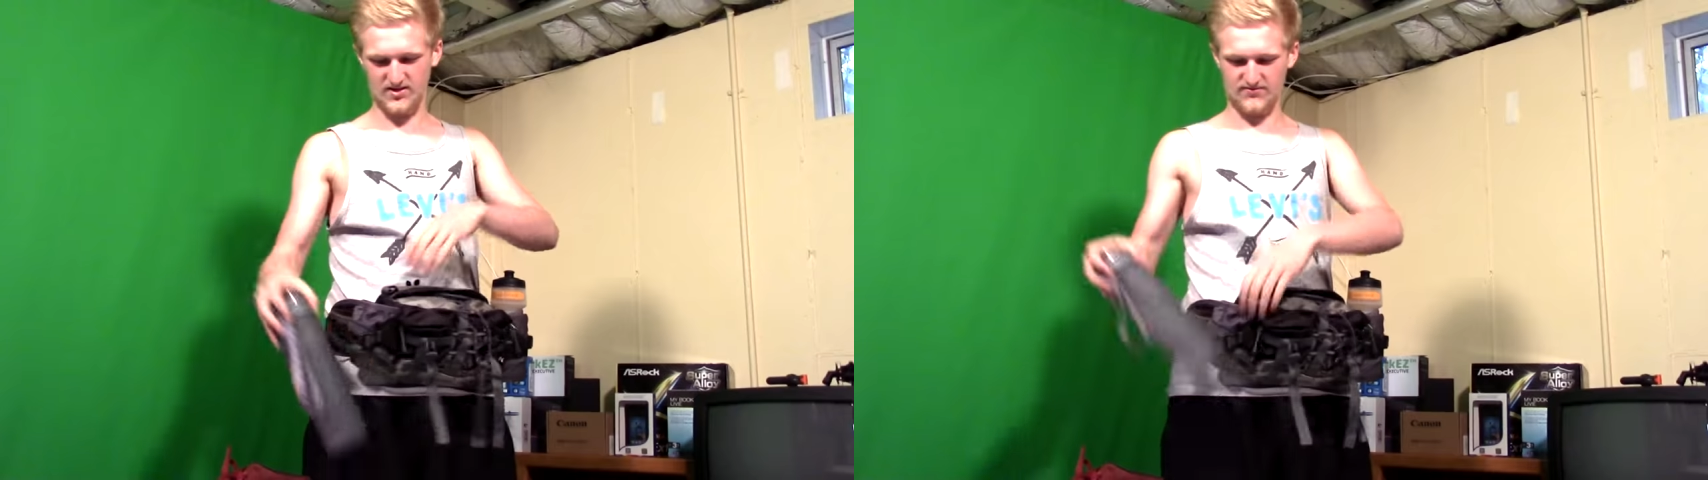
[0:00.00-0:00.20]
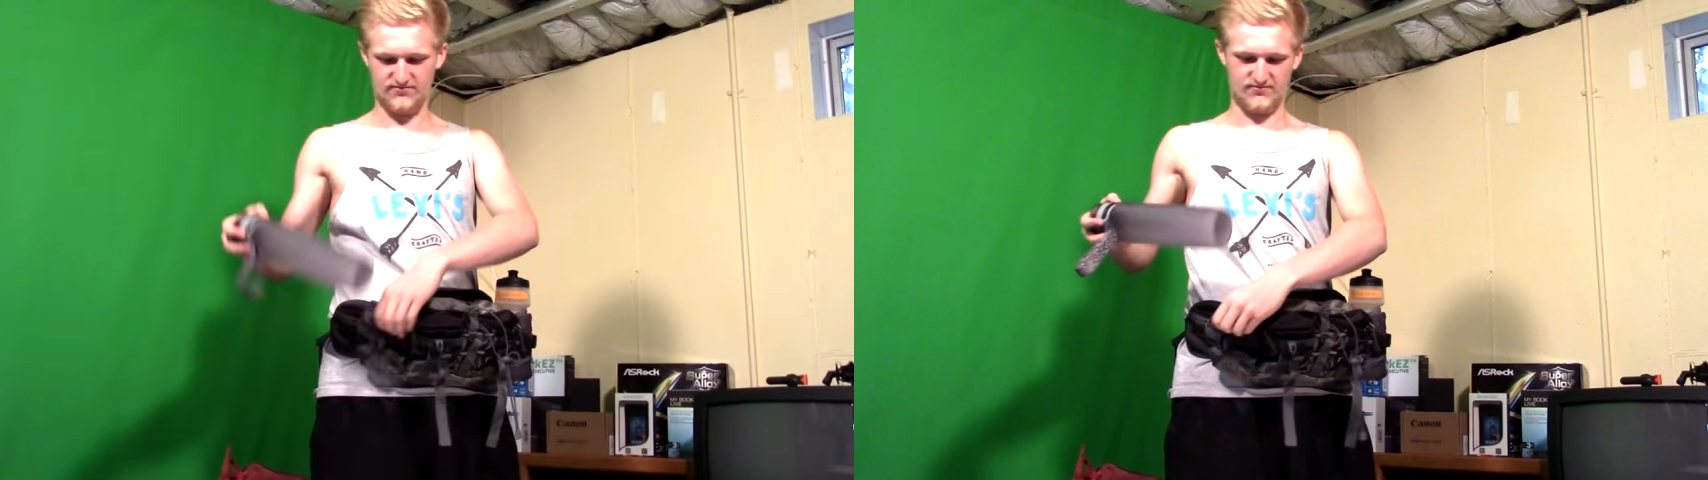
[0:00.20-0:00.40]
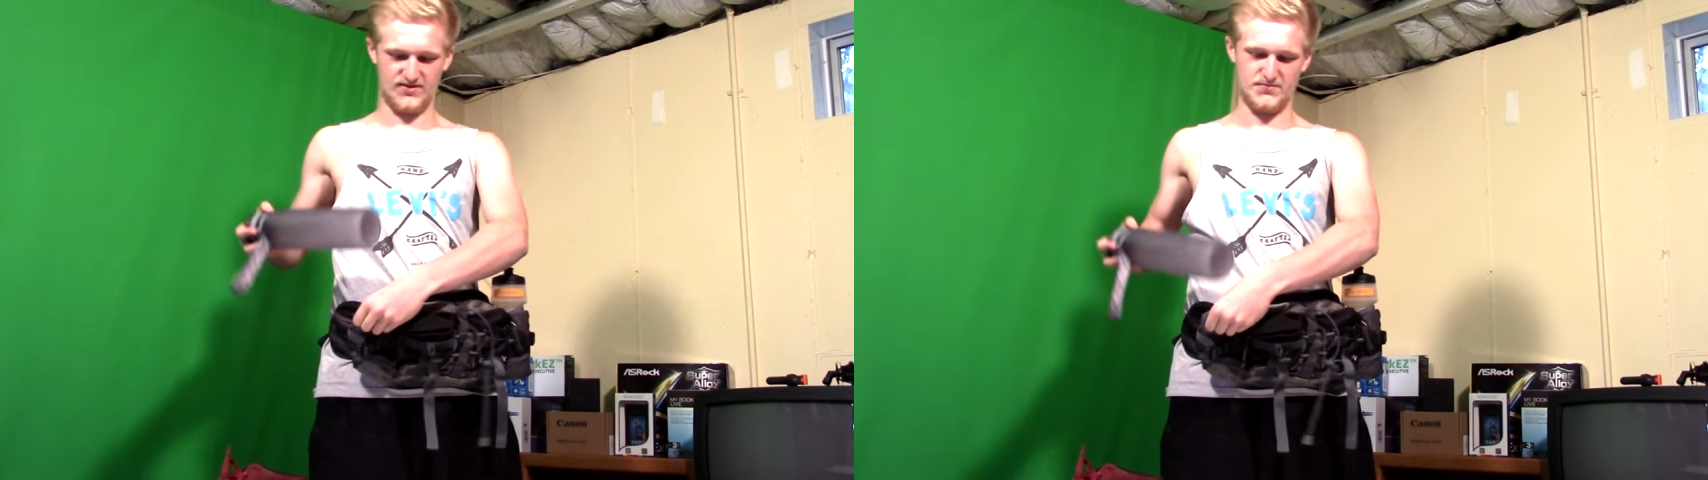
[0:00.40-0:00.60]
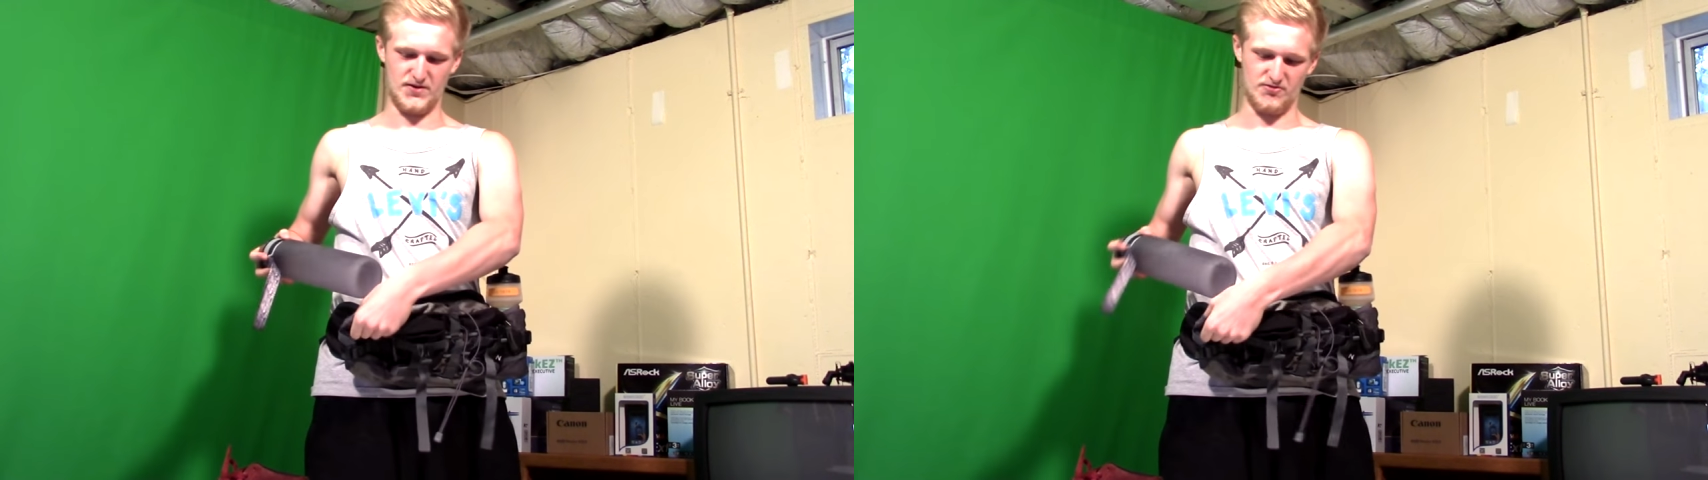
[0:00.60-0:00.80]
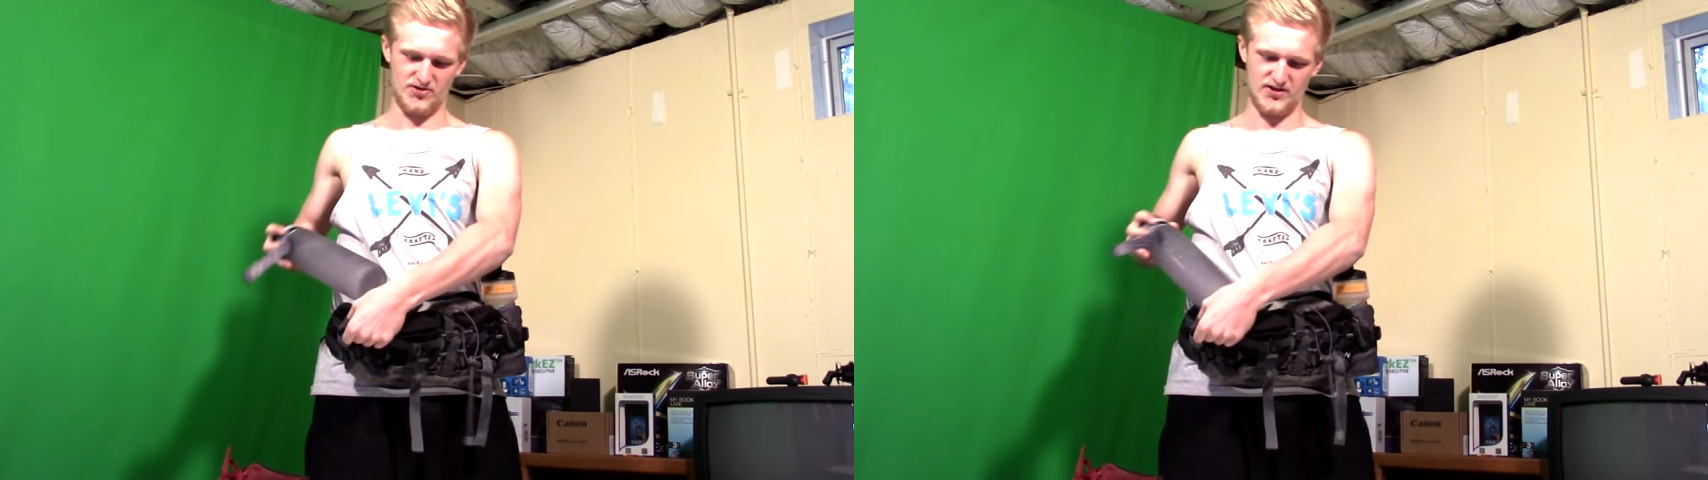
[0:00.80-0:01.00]
see if this
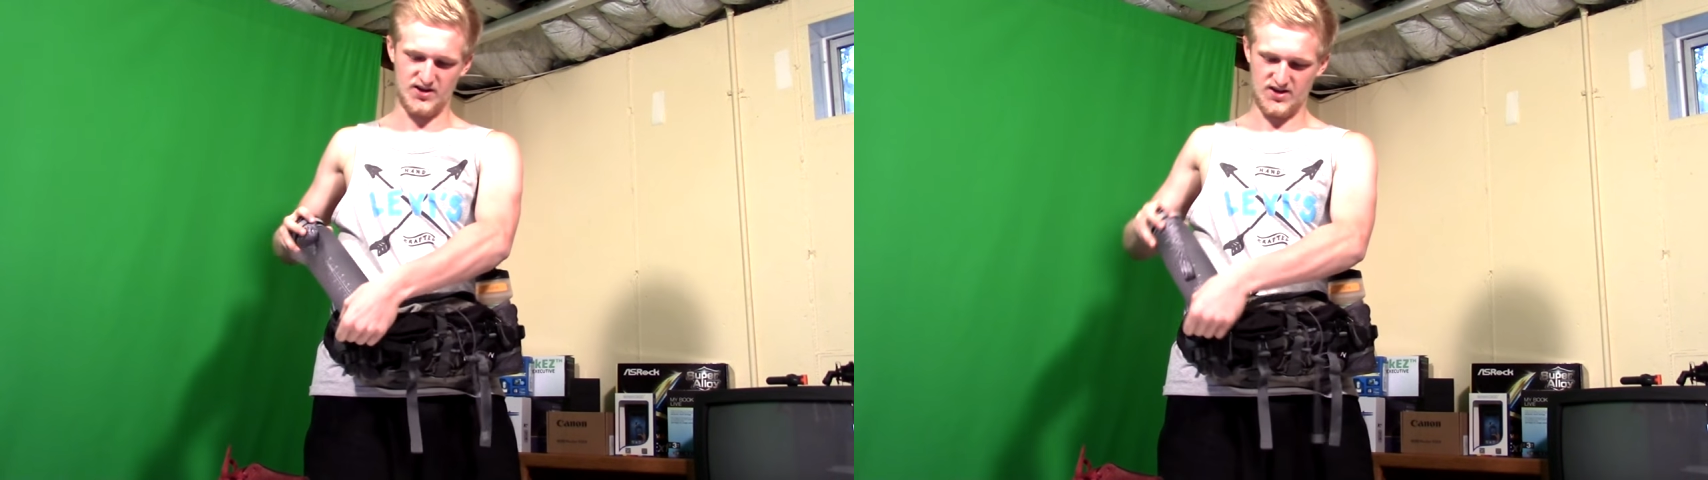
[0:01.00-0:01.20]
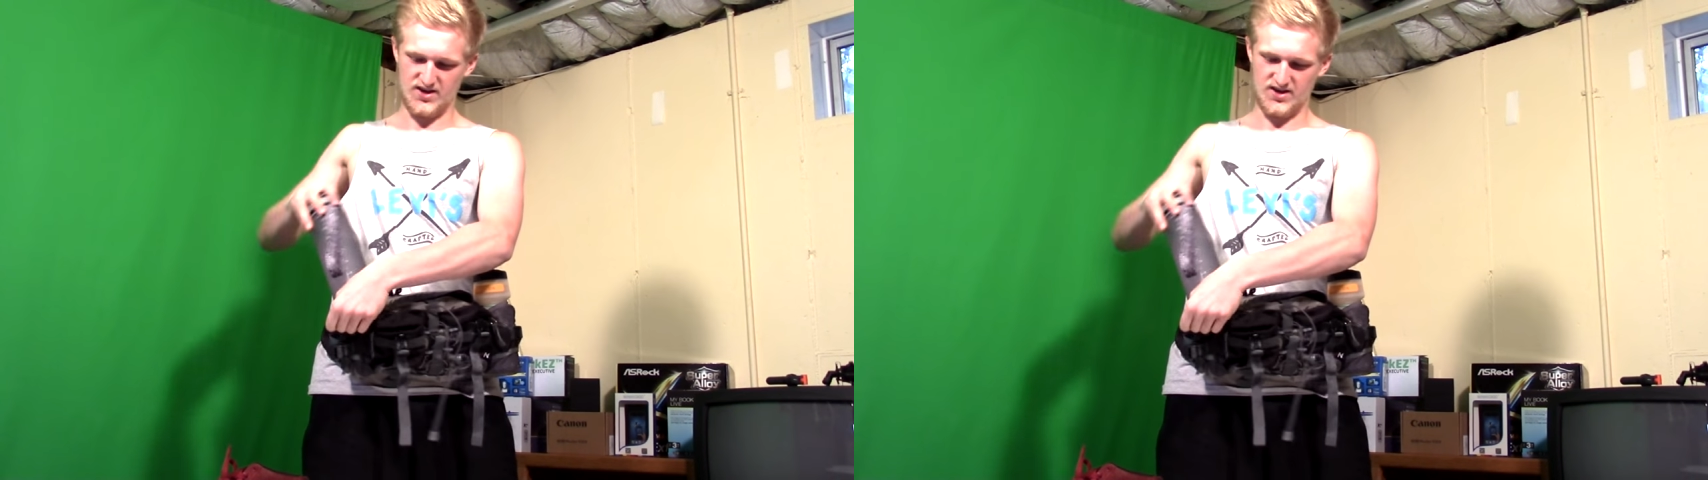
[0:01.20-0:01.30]
big one